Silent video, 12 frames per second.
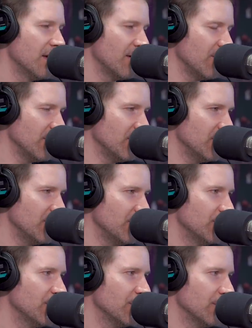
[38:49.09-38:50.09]
if you
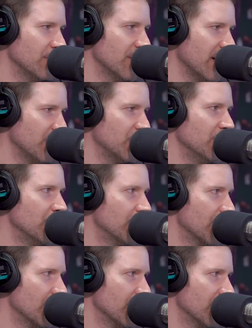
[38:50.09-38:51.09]
choose to, it helps you
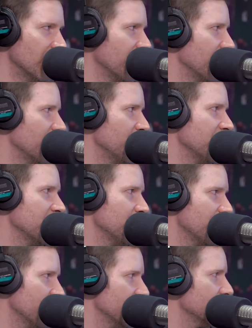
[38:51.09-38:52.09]
grow and develop as a
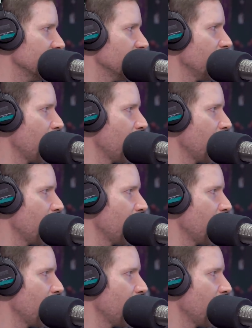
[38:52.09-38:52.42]
person